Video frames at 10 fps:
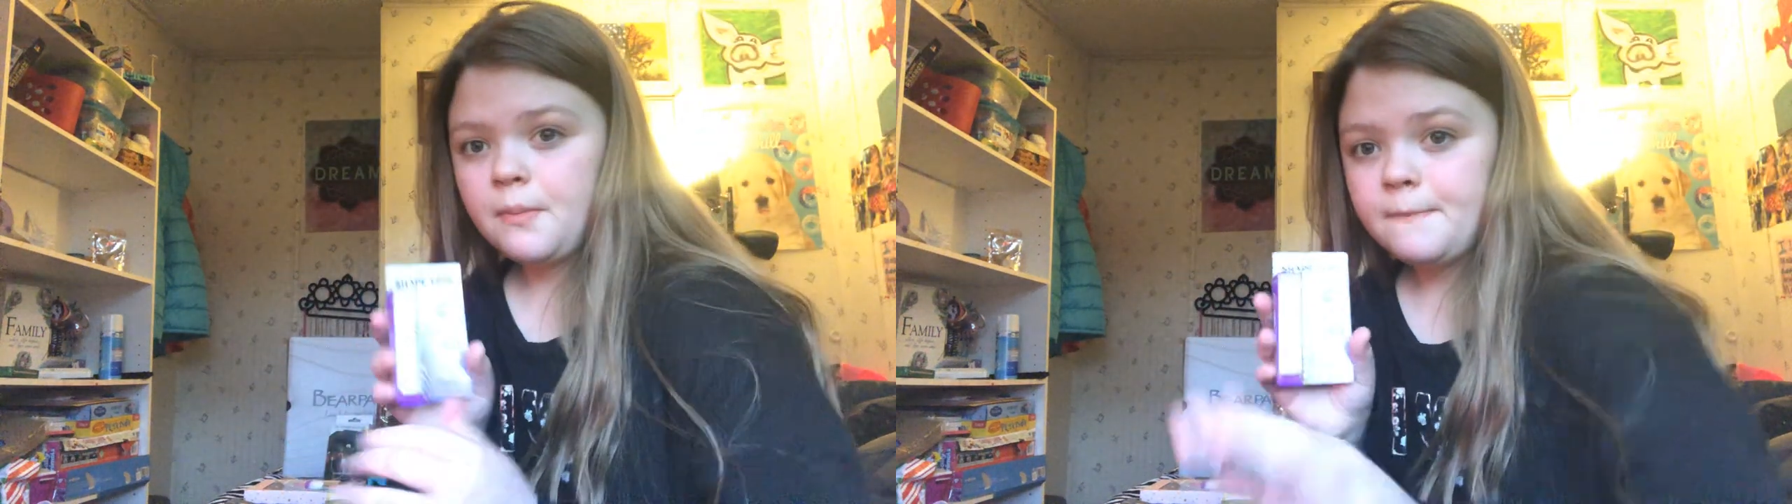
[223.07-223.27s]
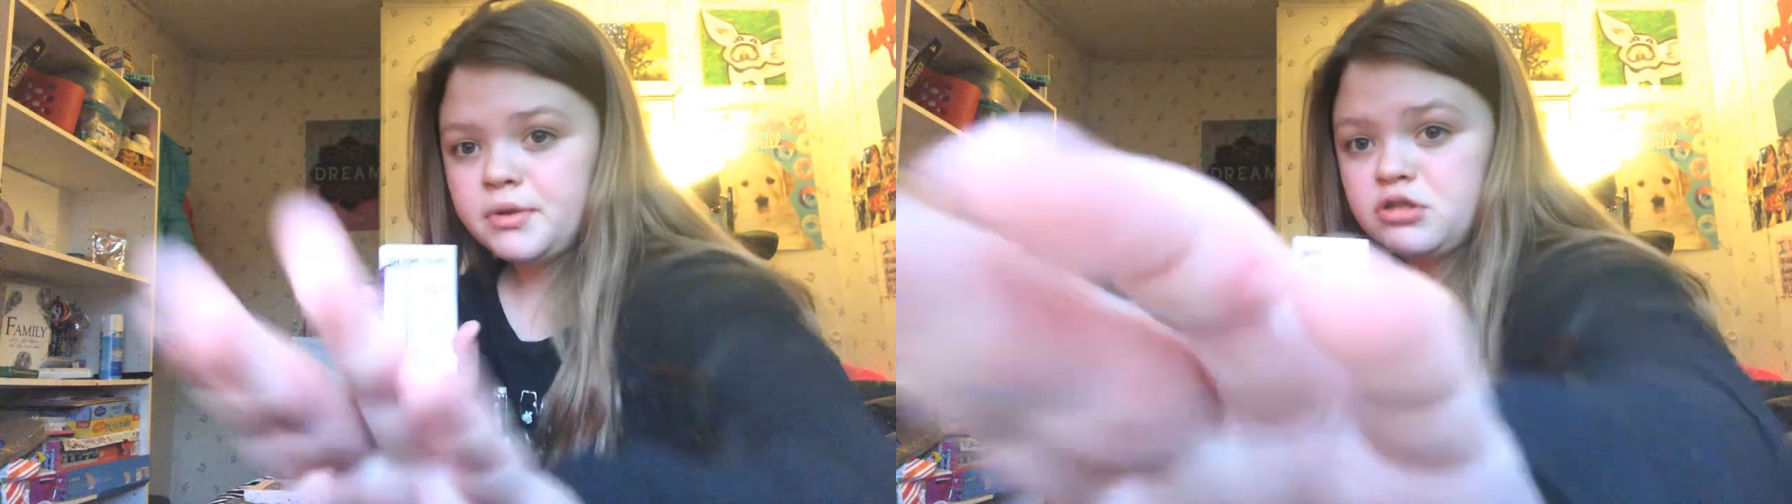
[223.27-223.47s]

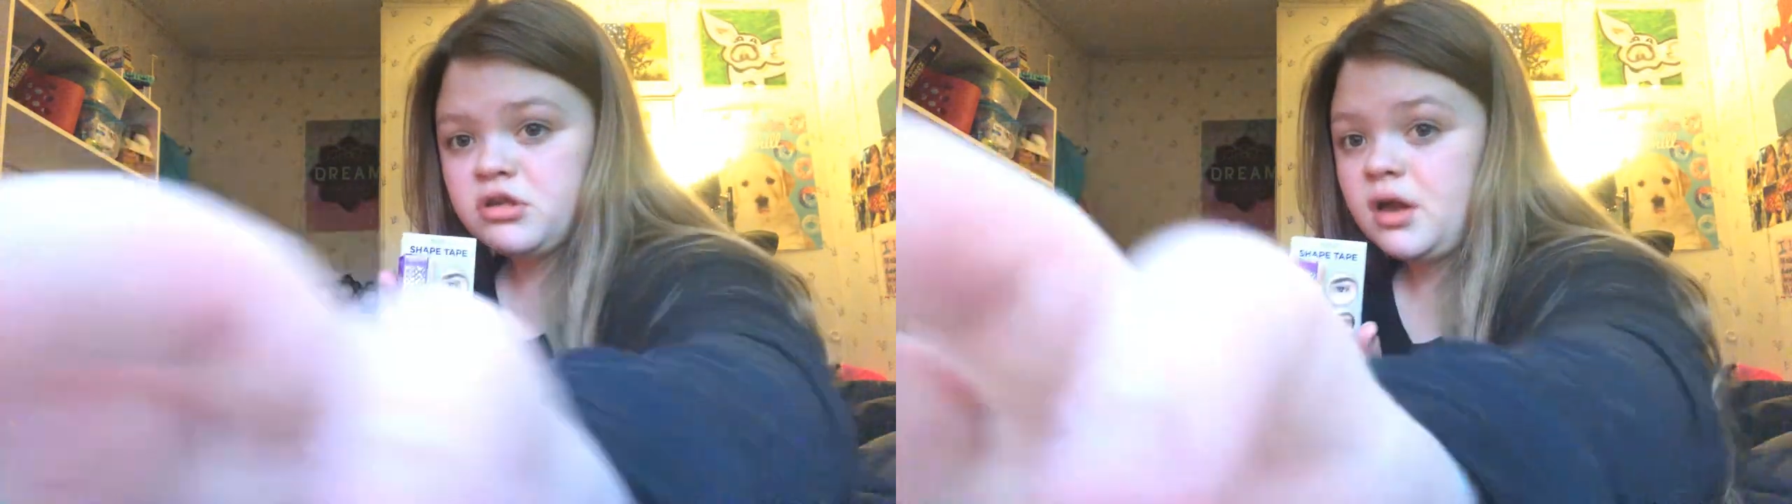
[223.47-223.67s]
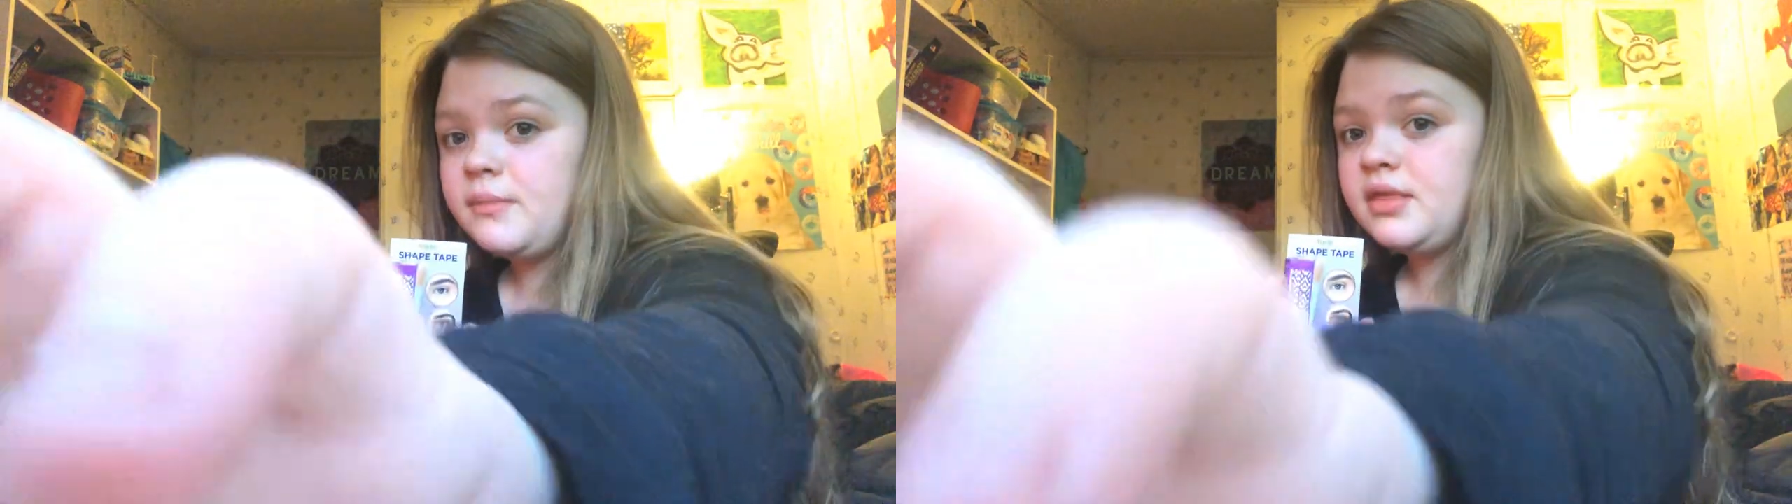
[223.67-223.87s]
but she
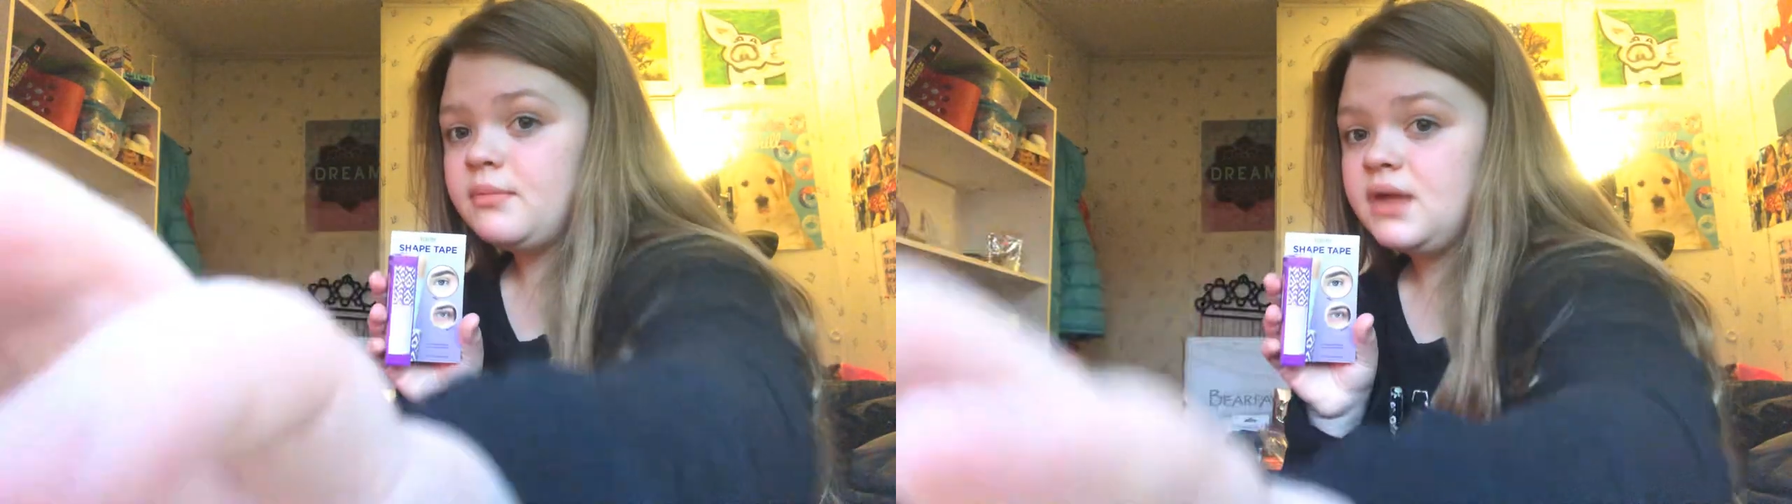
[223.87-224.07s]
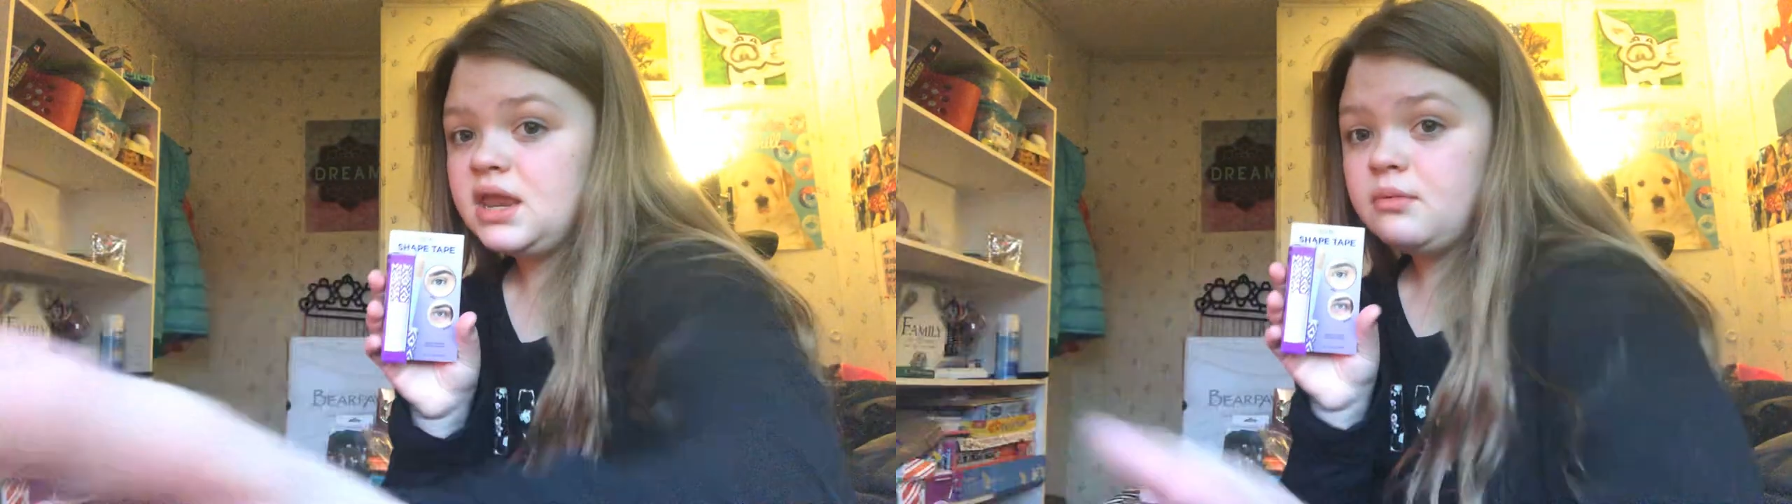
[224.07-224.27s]
got me the
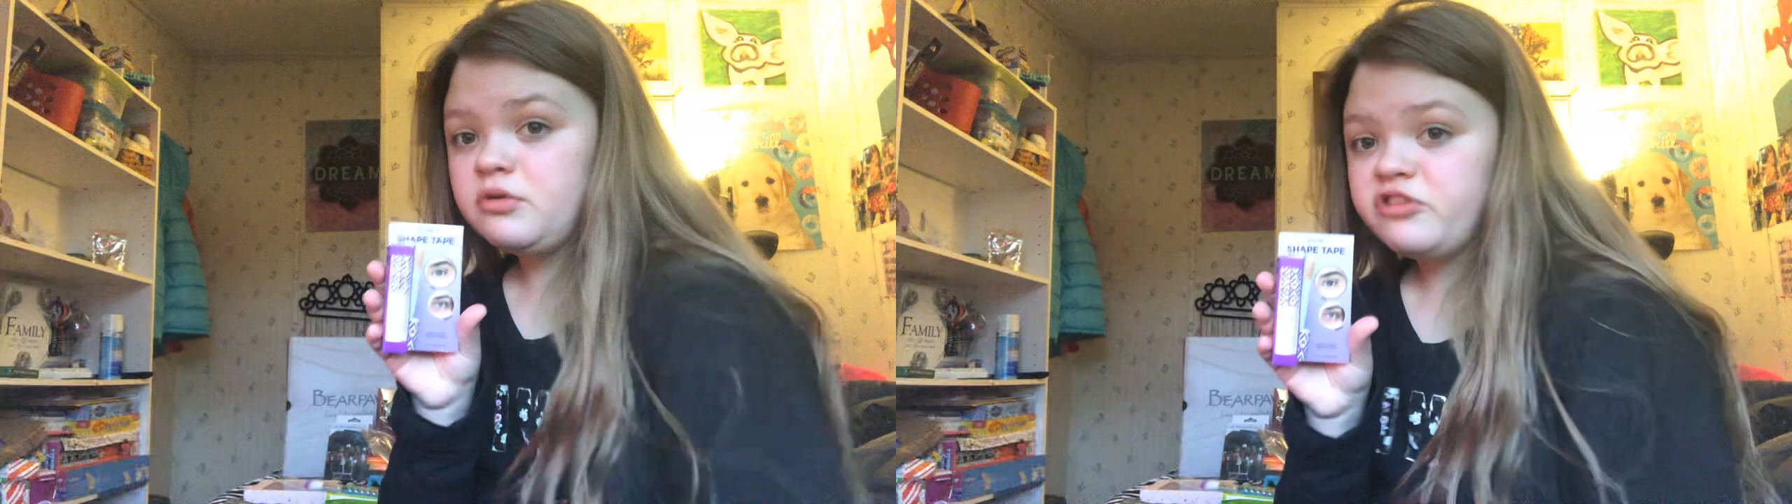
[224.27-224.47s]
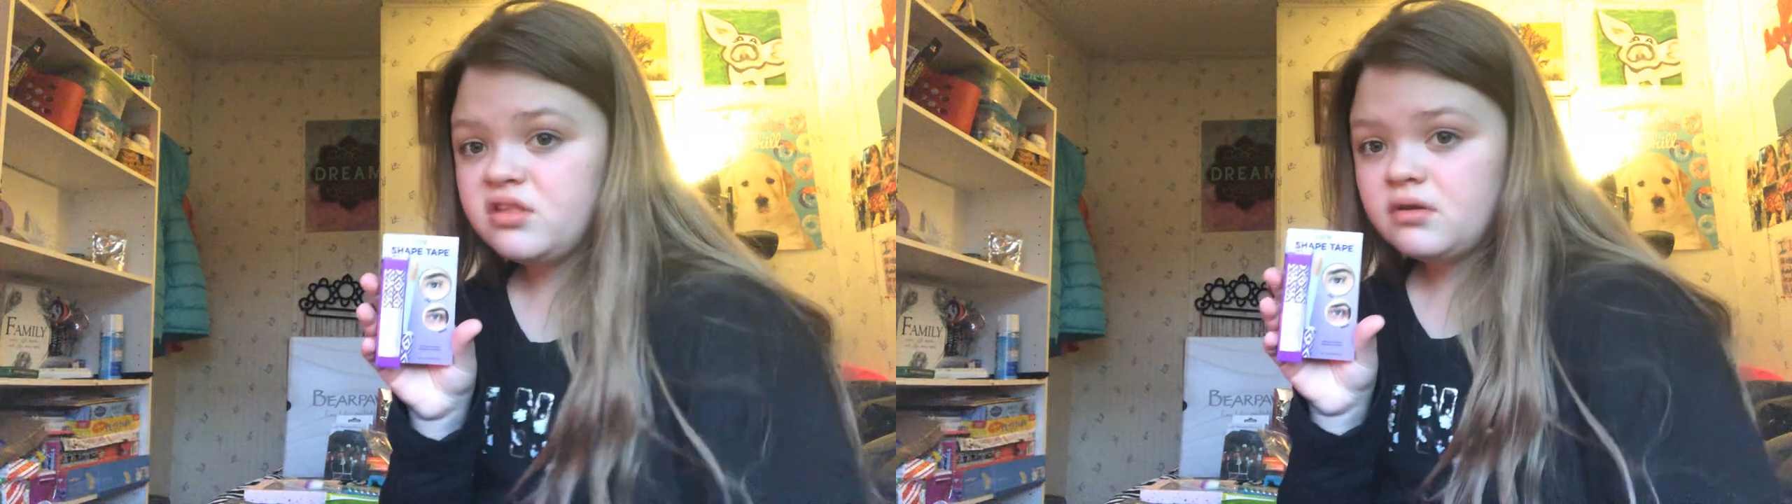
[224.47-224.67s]
mini,
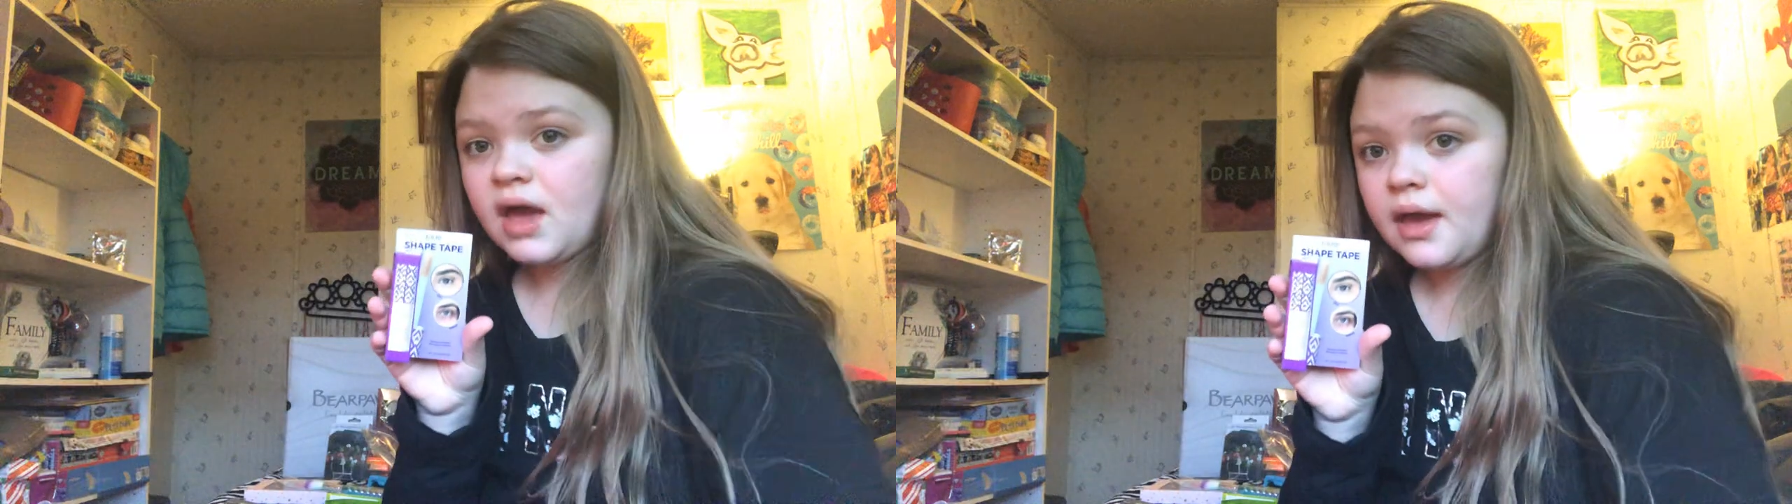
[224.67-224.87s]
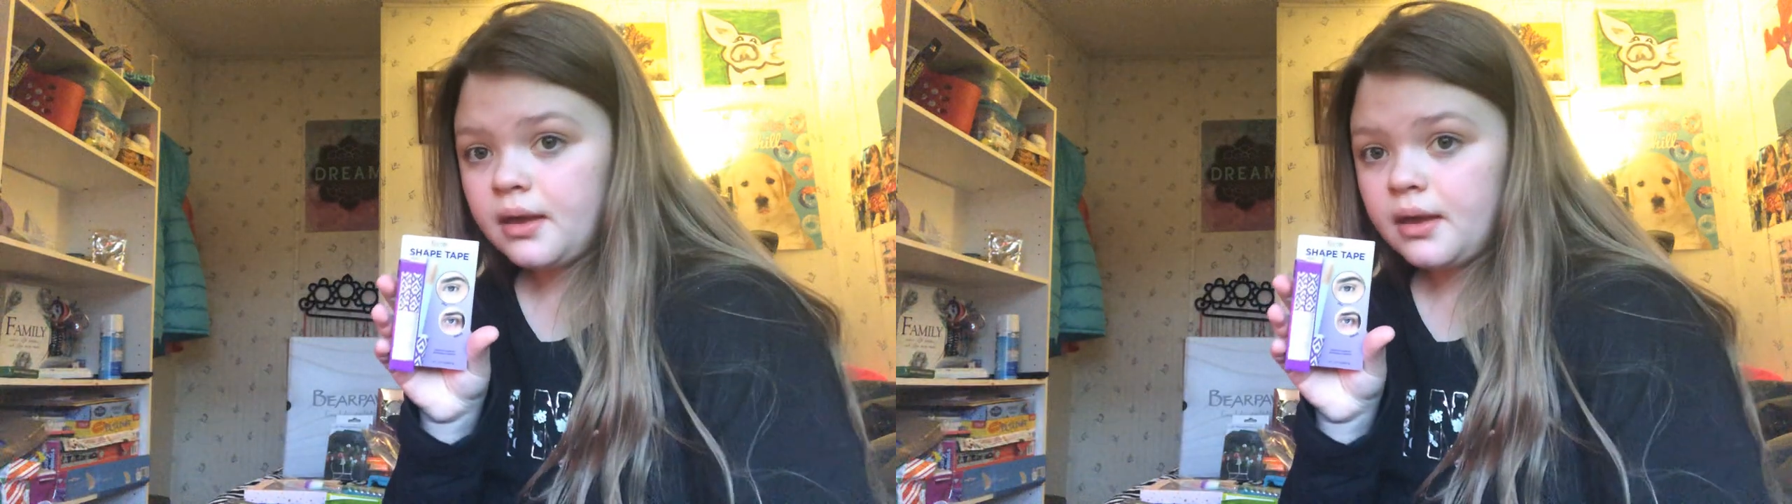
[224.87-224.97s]
which is okay.